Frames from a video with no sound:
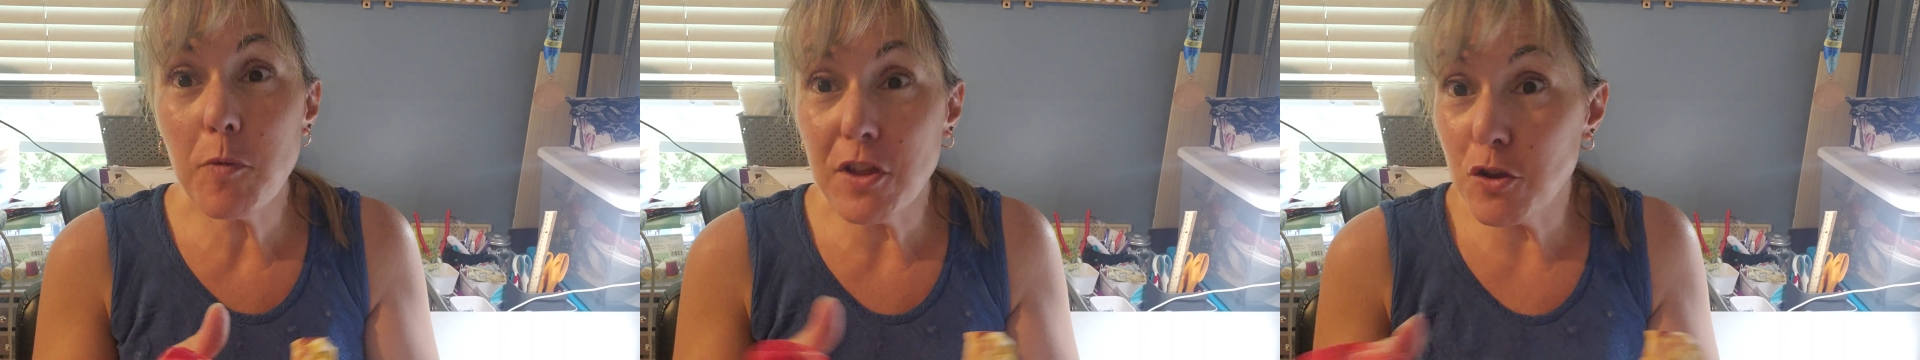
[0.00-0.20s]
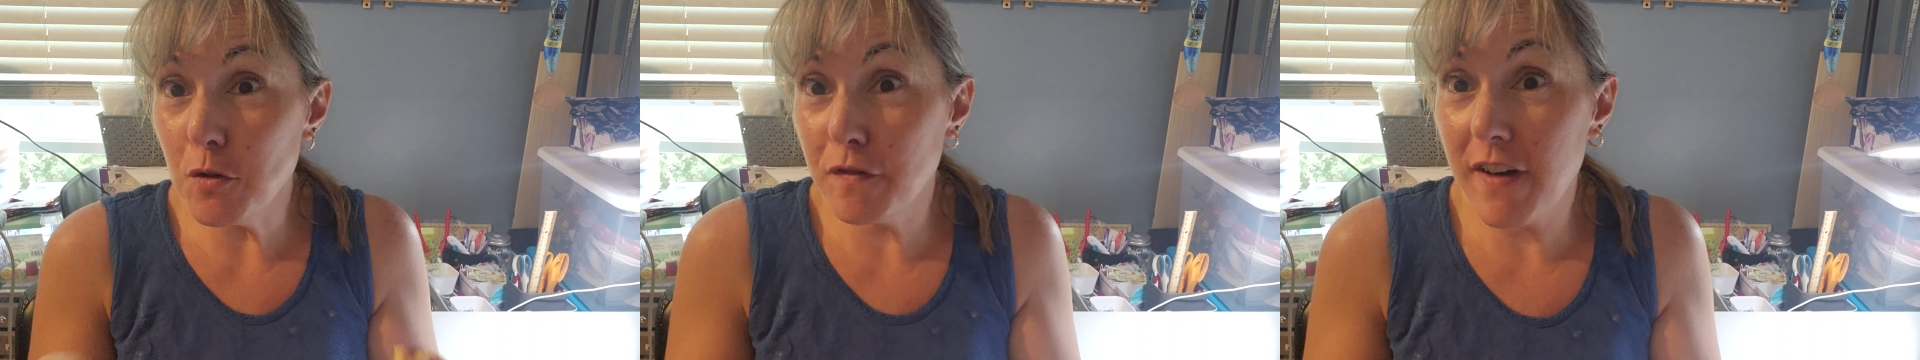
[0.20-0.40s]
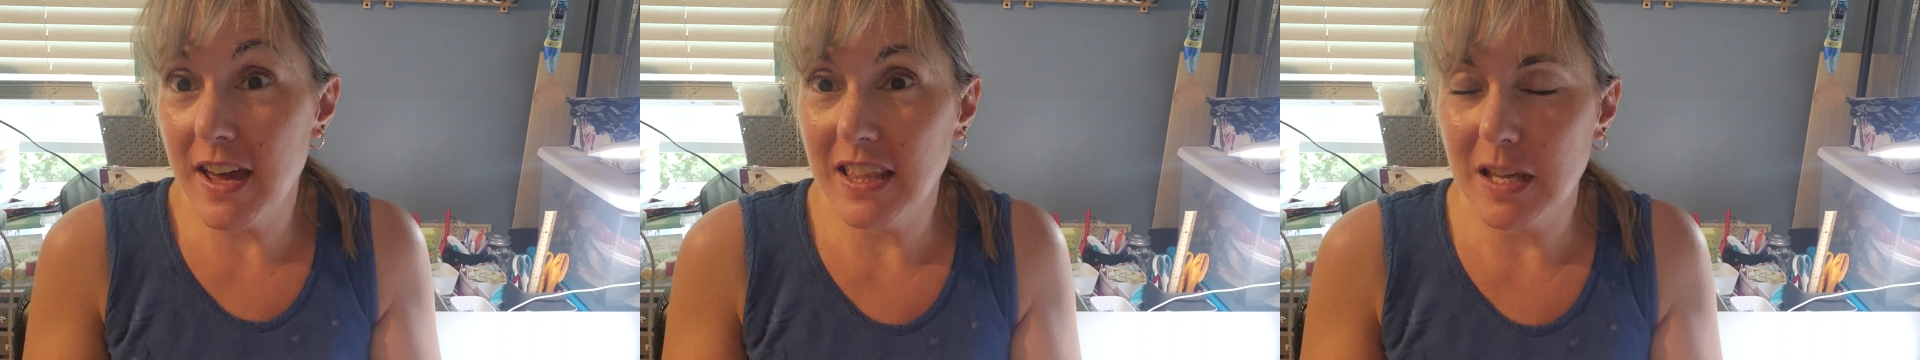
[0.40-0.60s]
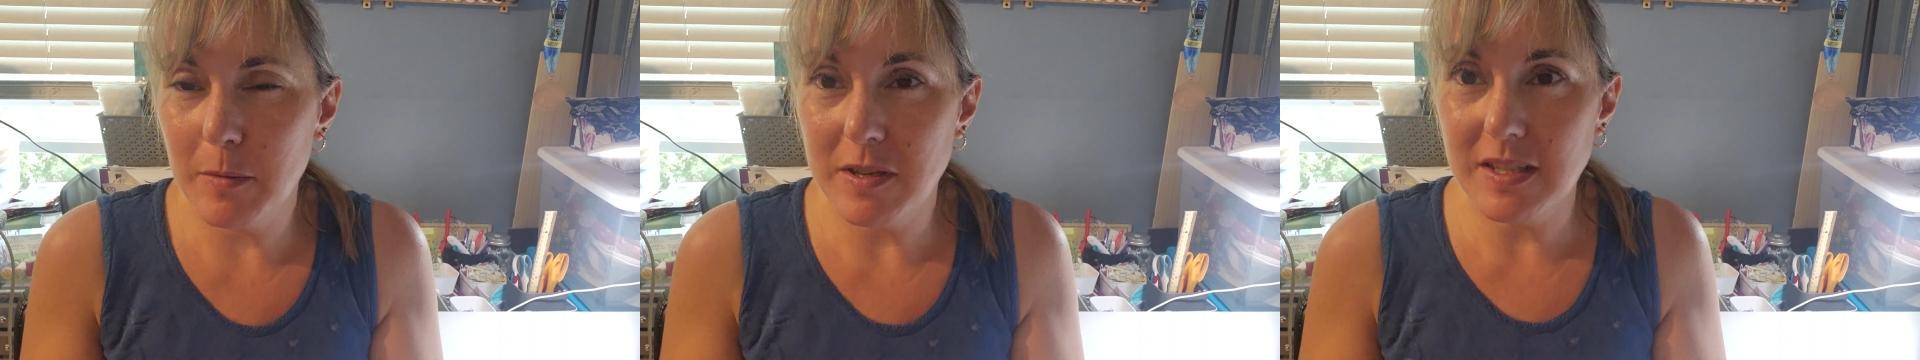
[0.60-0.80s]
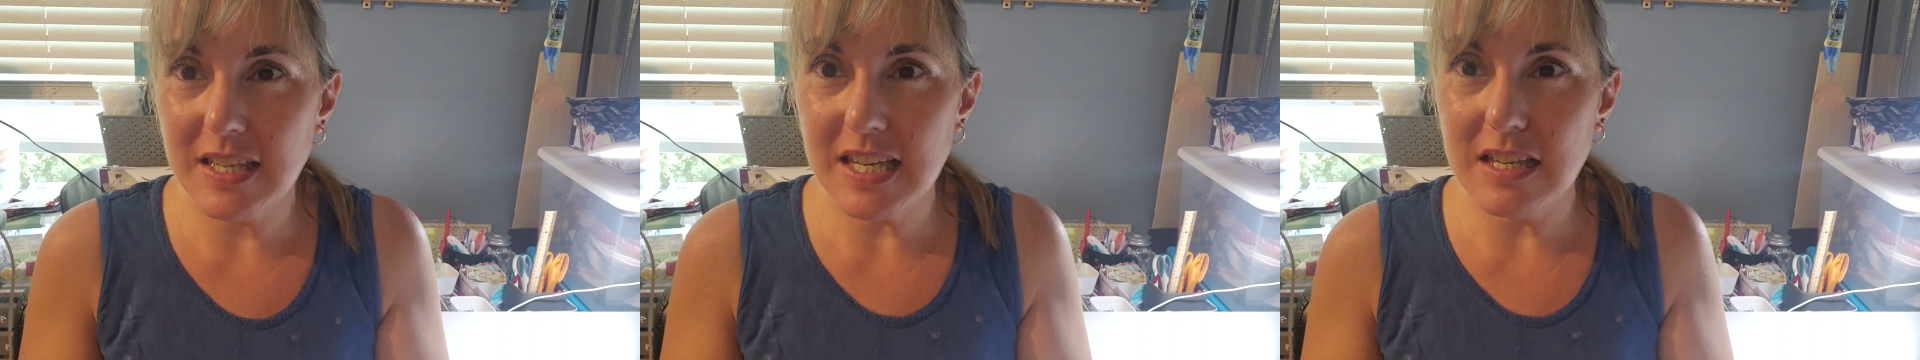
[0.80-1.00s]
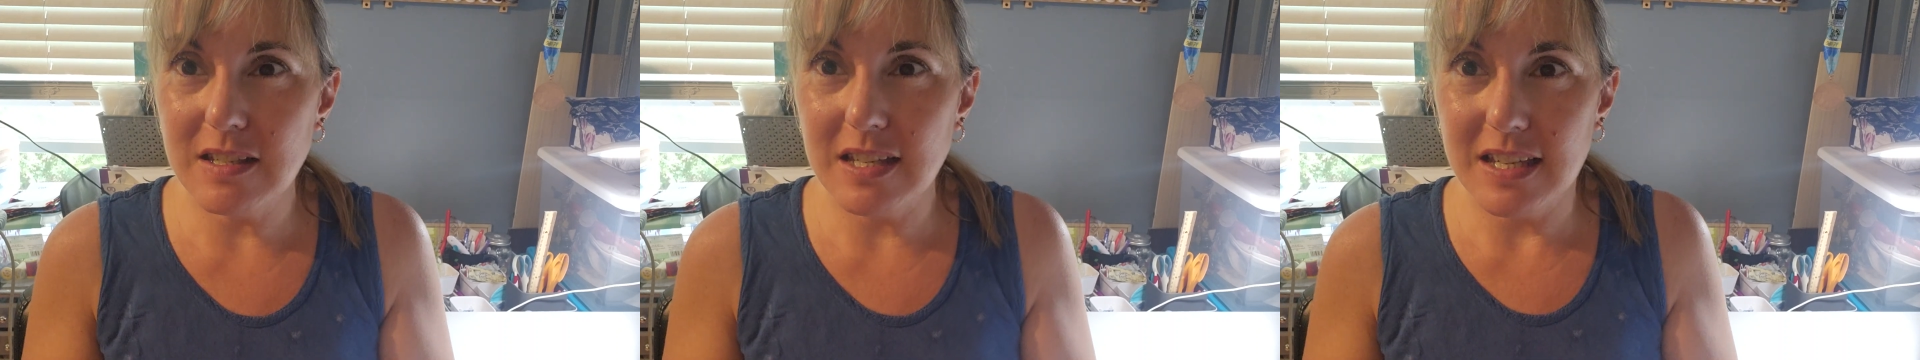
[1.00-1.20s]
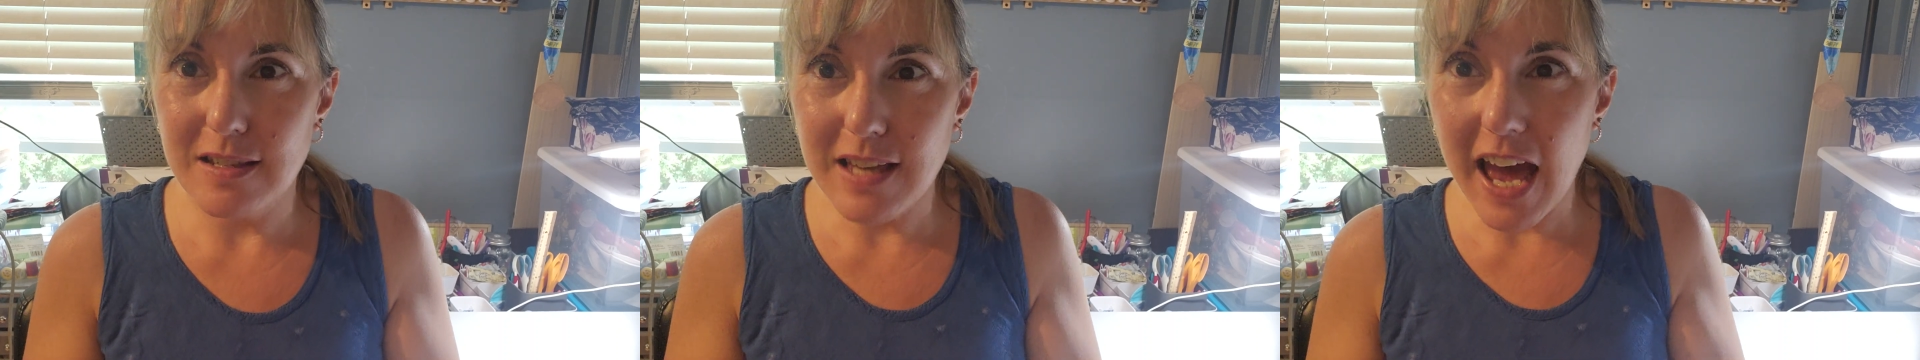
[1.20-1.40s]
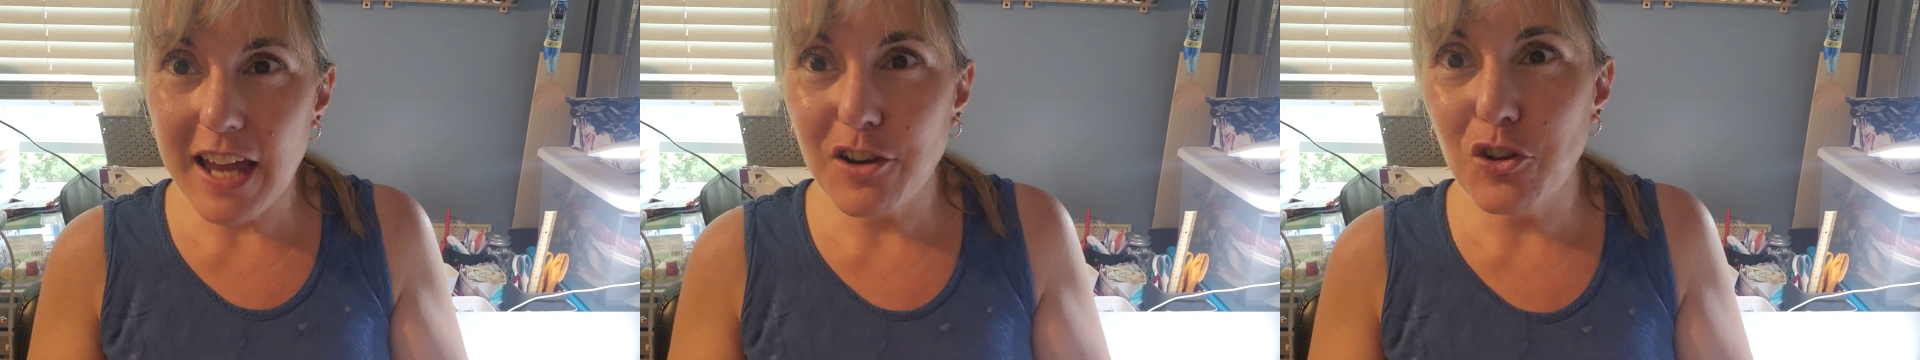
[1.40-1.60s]
you find them as easy as
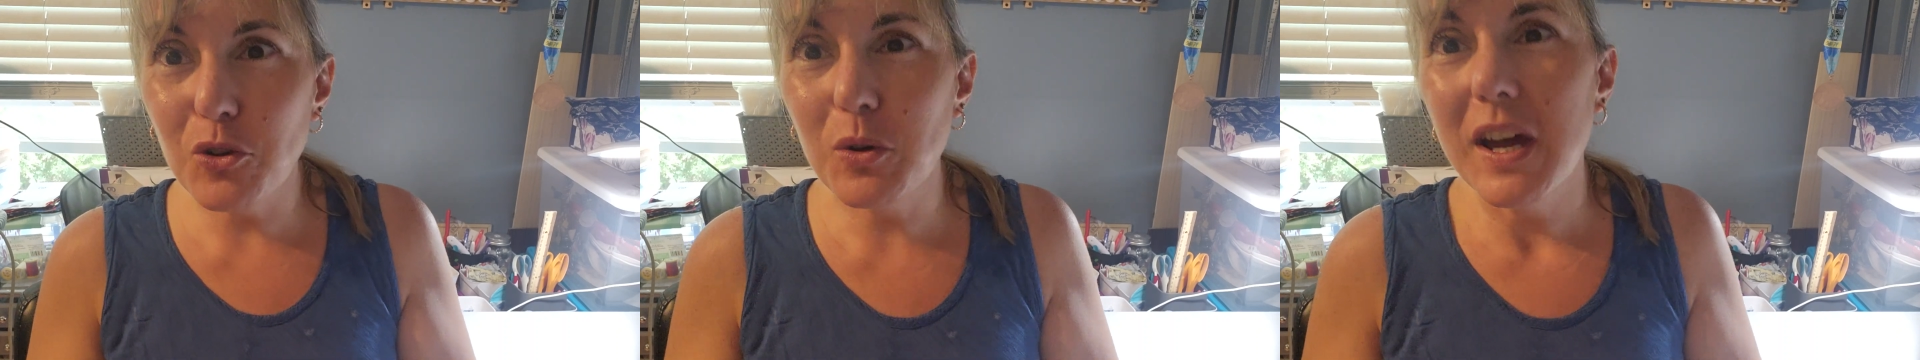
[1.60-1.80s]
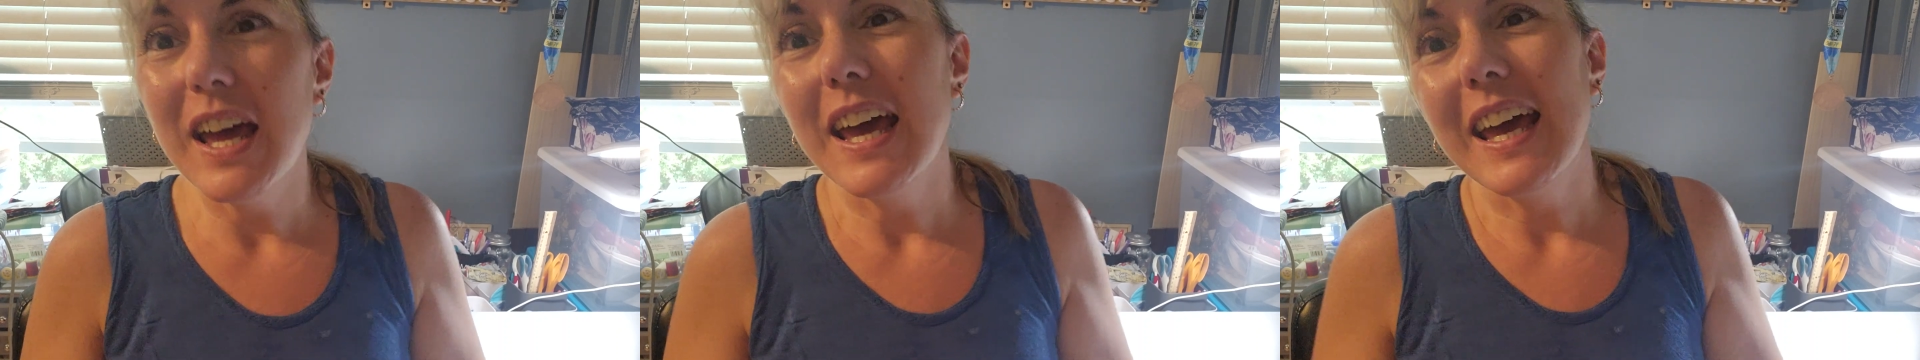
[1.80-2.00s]
I do,